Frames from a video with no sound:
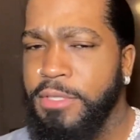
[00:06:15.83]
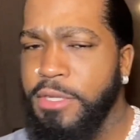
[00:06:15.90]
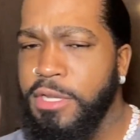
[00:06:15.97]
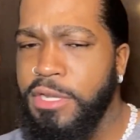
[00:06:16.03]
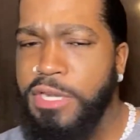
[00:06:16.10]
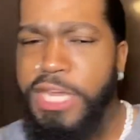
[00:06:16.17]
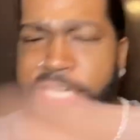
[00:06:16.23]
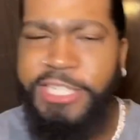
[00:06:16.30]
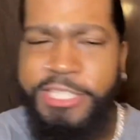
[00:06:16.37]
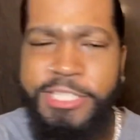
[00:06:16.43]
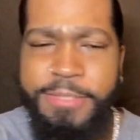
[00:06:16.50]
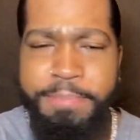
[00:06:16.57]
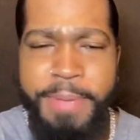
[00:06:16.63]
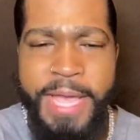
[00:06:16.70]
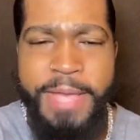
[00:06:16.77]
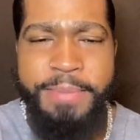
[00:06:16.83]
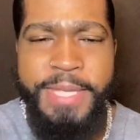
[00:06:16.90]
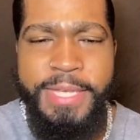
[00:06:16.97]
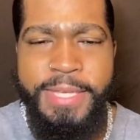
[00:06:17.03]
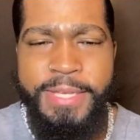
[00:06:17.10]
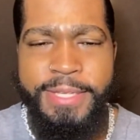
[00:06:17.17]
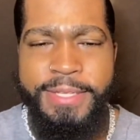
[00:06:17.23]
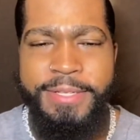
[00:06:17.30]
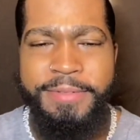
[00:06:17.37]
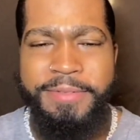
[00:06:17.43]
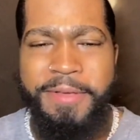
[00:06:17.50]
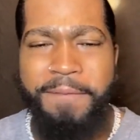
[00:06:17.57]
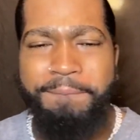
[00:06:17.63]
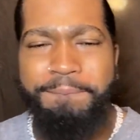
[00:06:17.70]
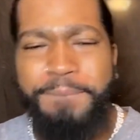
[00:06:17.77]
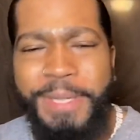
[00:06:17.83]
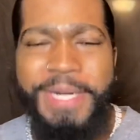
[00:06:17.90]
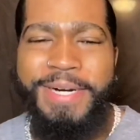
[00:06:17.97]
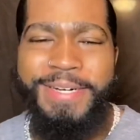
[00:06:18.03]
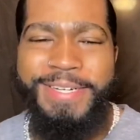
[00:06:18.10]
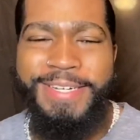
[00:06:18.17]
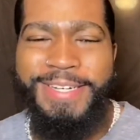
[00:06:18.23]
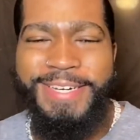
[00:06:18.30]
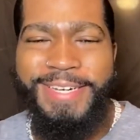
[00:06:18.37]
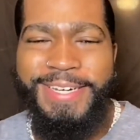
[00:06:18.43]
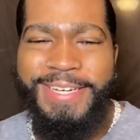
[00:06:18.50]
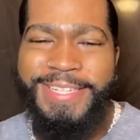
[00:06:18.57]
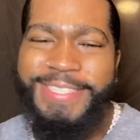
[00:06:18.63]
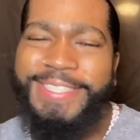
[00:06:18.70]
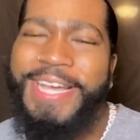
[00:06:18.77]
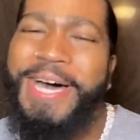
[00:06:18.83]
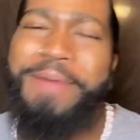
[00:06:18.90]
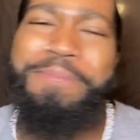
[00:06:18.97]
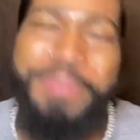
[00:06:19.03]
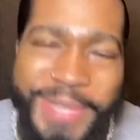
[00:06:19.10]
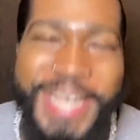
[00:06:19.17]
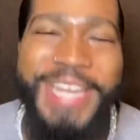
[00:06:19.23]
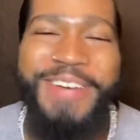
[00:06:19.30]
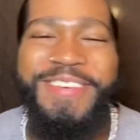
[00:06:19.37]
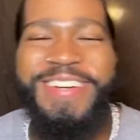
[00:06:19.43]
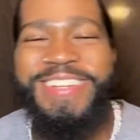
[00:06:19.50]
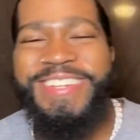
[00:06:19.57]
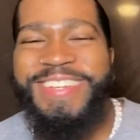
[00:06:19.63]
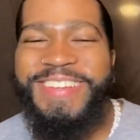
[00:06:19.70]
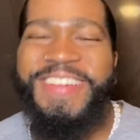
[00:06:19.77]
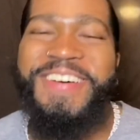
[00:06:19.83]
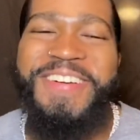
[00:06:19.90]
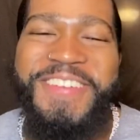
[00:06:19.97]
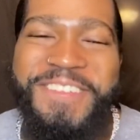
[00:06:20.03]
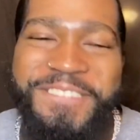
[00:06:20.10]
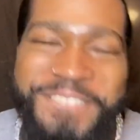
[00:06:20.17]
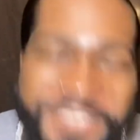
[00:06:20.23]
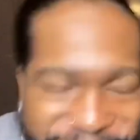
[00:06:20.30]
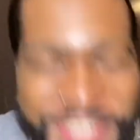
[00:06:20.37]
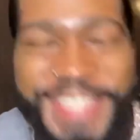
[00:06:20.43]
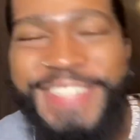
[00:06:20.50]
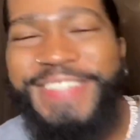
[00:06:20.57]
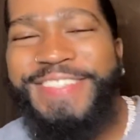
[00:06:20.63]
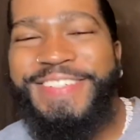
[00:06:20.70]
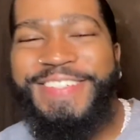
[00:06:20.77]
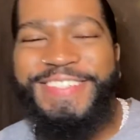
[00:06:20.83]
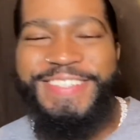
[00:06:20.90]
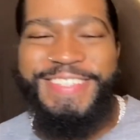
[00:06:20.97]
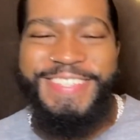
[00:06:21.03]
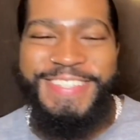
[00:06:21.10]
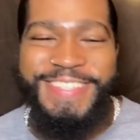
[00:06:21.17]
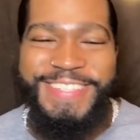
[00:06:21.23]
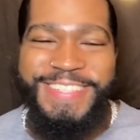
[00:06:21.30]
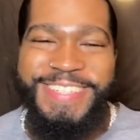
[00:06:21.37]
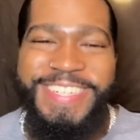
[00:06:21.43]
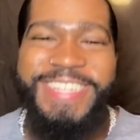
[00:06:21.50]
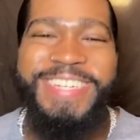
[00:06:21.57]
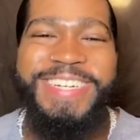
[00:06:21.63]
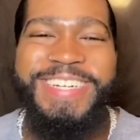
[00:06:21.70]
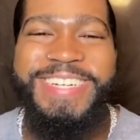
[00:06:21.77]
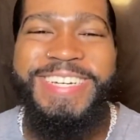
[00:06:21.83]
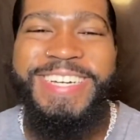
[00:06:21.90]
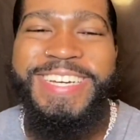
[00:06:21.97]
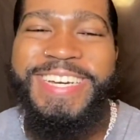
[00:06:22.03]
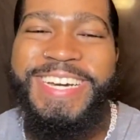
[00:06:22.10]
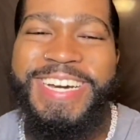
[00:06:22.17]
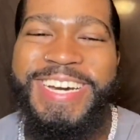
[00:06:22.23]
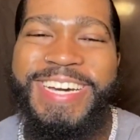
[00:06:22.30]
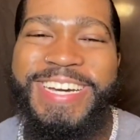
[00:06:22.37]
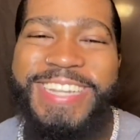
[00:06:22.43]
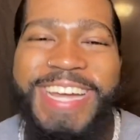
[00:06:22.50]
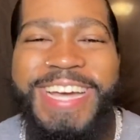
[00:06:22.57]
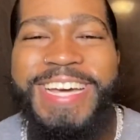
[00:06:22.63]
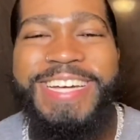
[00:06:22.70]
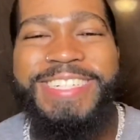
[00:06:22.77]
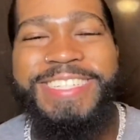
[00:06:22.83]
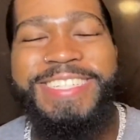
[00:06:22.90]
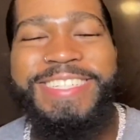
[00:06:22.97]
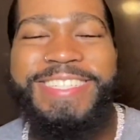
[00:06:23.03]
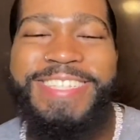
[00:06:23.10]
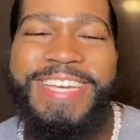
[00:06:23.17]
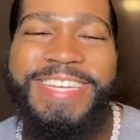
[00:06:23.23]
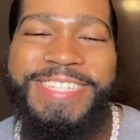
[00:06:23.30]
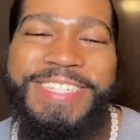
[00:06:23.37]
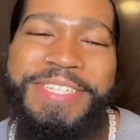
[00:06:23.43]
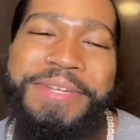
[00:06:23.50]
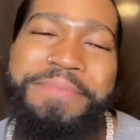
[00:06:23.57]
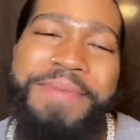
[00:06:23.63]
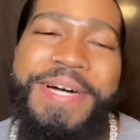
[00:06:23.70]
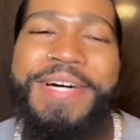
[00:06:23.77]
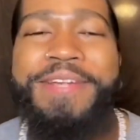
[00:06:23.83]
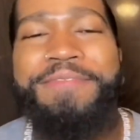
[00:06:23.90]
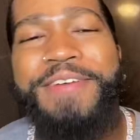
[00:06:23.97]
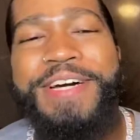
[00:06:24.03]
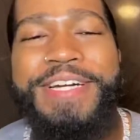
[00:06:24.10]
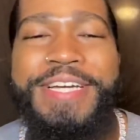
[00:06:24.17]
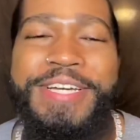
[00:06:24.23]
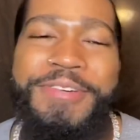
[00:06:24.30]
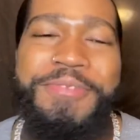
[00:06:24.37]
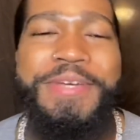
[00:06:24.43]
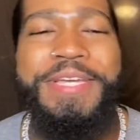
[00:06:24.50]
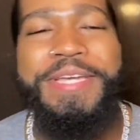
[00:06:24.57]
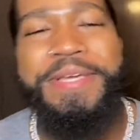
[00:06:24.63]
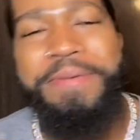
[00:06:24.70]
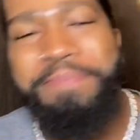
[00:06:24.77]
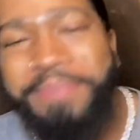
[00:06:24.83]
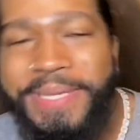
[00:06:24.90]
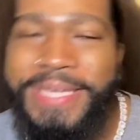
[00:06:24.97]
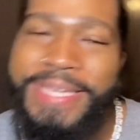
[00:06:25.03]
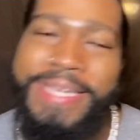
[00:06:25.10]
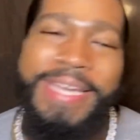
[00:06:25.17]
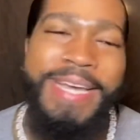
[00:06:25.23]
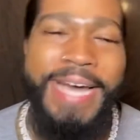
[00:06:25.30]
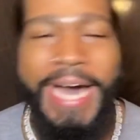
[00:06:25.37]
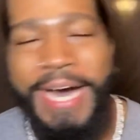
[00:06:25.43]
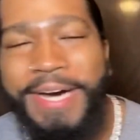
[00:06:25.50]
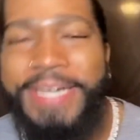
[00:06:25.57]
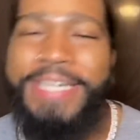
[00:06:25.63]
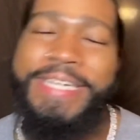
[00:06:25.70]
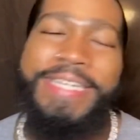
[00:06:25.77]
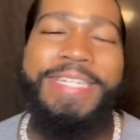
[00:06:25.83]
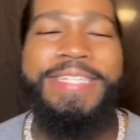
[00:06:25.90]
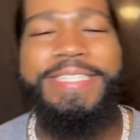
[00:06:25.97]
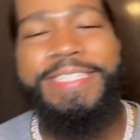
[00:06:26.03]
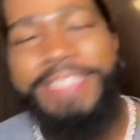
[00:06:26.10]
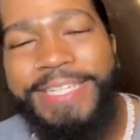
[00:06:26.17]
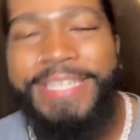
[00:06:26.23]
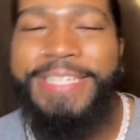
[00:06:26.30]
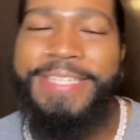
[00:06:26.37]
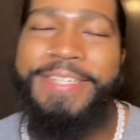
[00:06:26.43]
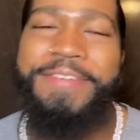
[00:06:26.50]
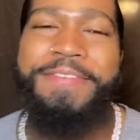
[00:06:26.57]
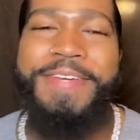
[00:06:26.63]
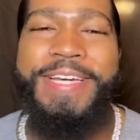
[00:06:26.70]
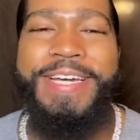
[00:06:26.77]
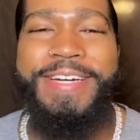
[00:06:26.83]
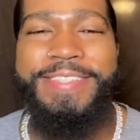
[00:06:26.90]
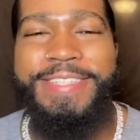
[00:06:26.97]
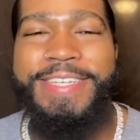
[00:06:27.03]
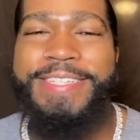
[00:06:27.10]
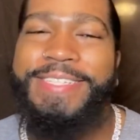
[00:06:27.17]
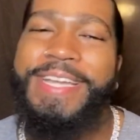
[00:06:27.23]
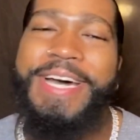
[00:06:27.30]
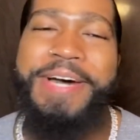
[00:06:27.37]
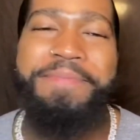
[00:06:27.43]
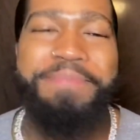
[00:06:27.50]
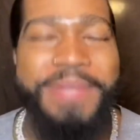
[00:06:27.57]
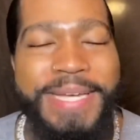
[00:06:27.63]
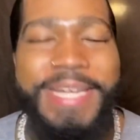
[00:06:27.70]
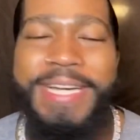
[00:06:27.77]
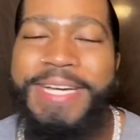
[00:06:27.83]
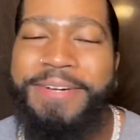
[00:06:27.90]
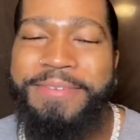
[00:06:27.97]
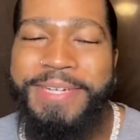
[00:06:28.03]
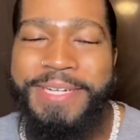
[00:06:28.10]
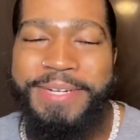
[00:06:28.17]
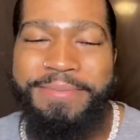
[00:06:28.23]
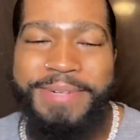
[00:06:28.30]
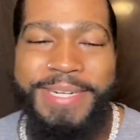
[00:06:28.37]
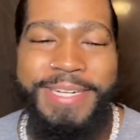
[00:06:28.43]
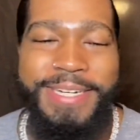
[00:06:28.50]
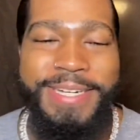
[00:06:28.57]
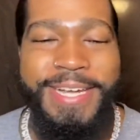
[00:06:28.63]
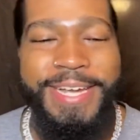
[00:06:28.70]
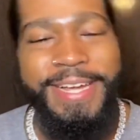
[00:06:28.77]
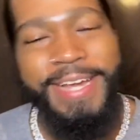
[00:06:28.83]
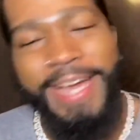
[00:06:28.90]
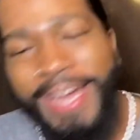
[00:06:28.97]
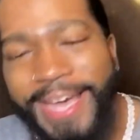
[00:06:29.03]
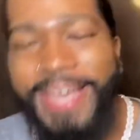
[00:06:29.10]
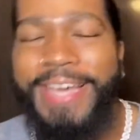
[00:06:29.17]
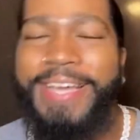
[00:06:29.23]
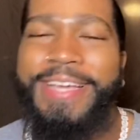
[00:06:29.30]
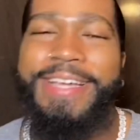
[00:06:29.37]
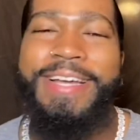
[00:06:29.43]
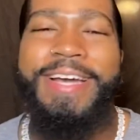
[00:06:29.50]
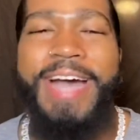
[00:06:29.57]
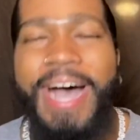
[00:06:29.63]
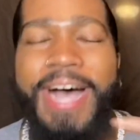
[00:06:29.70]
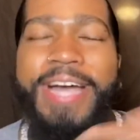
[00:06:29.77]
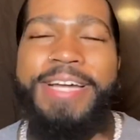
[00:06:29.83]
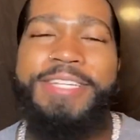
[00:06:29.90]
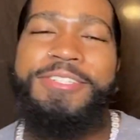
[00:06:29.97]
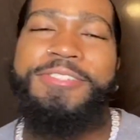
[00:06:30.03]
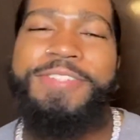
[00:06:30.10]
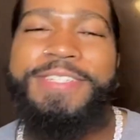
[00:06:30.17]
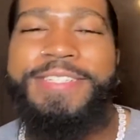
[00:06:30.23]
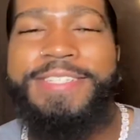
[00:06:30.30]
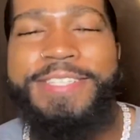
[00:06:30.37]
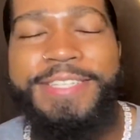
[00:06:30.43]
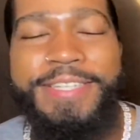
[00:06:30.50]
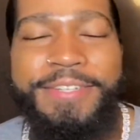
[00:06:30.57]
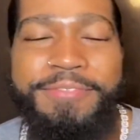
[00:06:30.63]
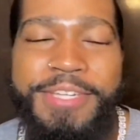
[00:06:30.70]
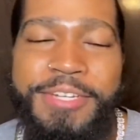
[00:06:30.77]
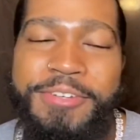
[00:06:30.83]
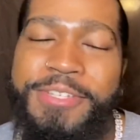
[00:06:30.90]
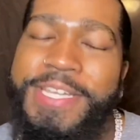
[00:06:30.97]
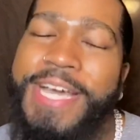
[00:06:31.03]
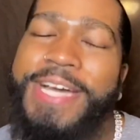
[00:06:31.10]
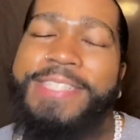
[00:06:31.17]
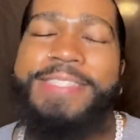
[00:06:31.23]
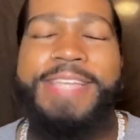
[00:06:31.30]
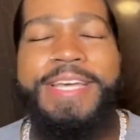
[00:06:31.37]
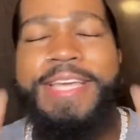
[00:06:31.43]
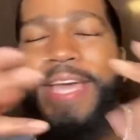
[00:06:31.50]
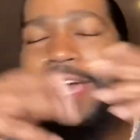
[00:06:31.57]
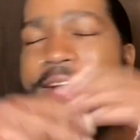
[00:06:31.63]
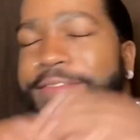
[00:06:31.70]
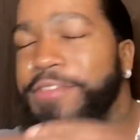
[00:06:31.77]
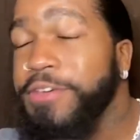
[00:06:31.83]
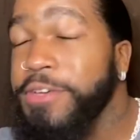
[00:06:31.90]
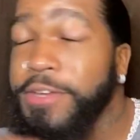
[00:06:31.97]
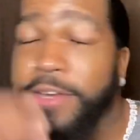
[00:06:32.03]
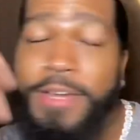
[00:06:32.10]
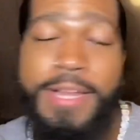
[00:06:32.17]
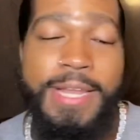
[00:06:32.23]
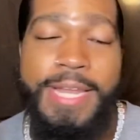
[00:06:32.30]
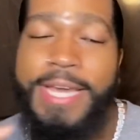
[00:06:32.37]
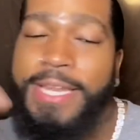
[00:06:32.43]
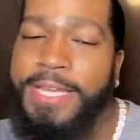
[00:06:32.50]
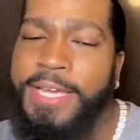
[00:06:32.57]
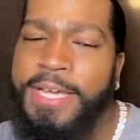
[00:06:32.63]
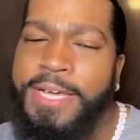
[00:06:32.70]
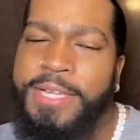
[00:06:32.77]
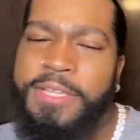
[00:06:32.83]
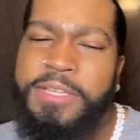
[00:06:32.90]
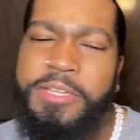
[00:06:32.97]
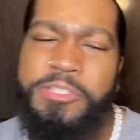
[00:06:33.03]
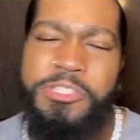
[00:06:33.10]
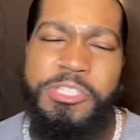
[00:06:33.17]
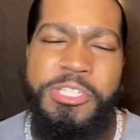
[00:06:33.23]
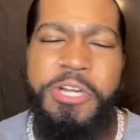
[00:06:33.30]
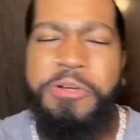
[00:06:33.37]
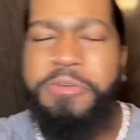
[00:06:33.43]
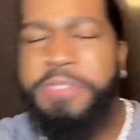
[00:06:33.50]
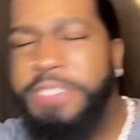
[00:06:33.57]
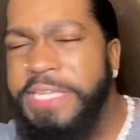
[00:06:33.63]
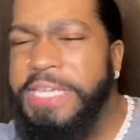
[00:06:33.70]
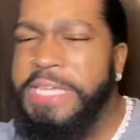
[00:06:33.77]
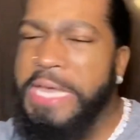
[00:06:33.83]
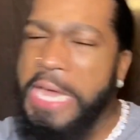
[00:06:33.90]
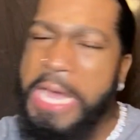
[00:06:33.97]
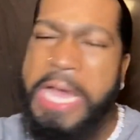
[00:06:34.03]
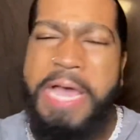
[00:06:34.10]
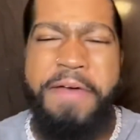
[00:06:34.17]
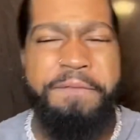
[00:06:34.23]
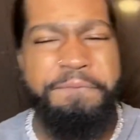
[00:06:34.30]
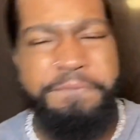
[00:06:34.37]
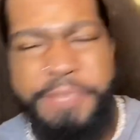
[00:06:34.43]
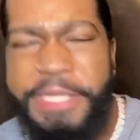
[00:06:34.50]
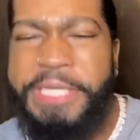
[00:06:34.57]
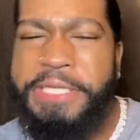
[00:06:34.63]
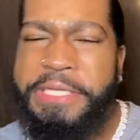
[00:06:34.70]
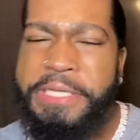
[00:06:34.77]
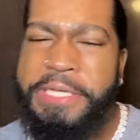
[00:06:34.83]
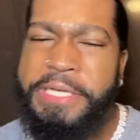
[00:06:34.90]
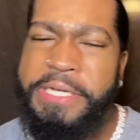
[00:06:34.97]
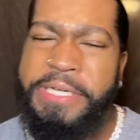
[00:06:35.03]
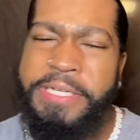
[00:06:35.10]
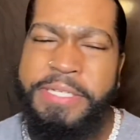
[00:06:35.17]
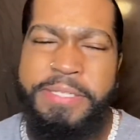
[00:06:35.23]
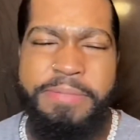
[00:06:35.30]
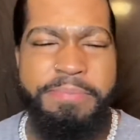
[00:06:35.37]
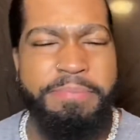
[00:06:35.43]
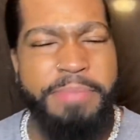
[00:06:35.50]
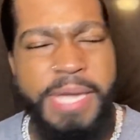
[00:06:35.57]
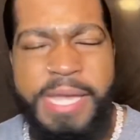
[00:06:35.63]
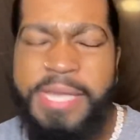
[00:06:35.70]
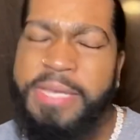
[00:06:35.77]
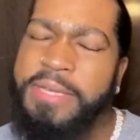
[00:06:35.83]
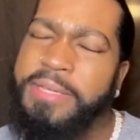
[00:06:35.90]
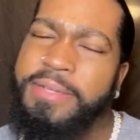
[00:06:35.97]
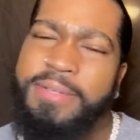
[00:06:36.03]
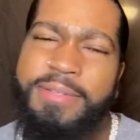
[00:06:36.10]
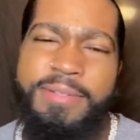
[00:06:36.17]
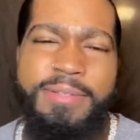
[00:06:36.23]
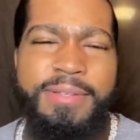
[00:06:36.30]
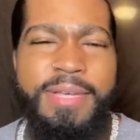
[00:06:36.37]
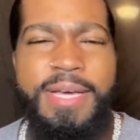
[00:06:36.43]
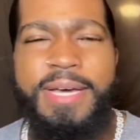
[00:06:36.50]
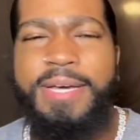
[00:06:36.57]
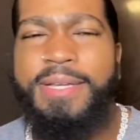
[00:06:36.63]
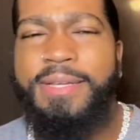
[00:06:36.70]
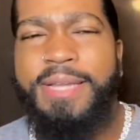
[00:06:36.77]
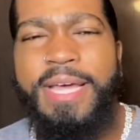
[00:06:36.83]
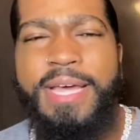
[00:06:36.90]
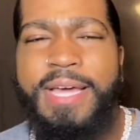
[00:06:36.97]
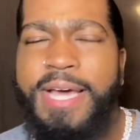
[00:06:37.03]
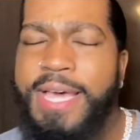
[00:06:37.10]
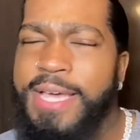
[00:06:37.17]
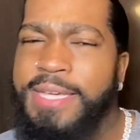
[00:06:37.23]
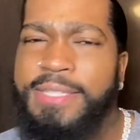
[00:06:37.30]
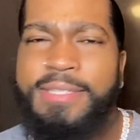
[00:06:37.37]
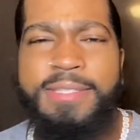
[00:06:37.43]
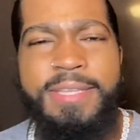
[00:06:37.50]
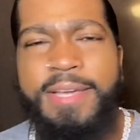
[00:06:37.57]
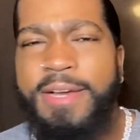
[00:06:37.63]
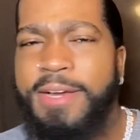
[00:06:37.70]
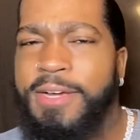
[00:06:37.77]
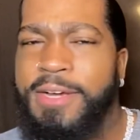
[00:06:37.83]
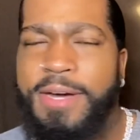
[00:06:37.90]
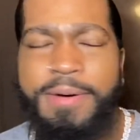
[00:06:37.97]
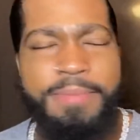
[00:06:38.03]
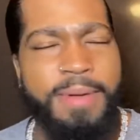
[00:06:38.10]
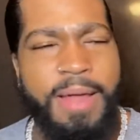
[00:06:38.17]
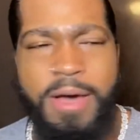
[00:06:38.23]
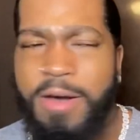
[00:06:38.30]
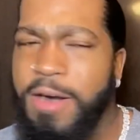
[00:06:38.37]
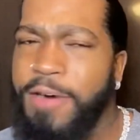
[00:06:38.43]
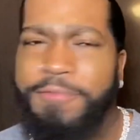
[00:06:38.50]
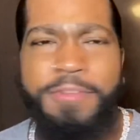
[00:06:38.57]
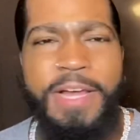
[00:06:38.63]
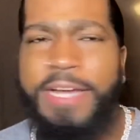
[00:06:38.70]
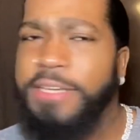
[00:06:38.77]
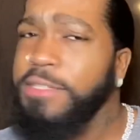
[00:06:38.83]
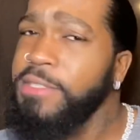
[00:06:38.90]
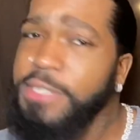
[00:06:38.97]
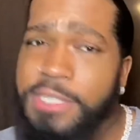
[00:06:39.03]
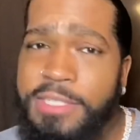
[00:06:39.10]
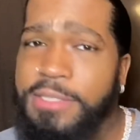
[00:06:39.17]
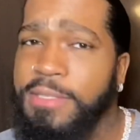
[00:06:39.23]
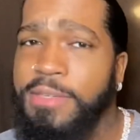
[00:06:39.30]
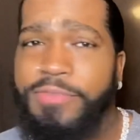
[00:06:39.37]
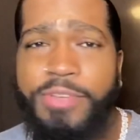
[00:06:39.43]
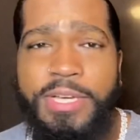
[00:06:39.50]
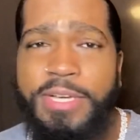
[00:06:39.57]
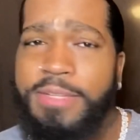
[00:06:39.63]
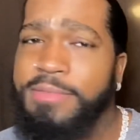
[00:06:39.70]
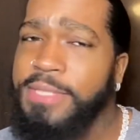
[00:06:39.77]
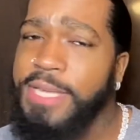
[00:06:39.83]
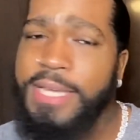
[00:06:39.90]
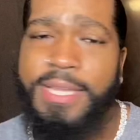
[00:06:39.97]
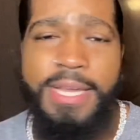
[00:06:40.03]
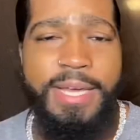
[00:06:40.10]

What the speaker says: Leash, baby. The fuck? Stop playing with her, you know the fuck going on, nigga. Damn, she said she the motherfucking queen bee out in this shit. You know what I'm saying? Stop playing with her, bro. Hey, I enjoyed this here video, you guys. There you have it, you girl, lady. LESHURR D.I.V. Man, damn, I ain't see her come off like this, you know what I'm saying?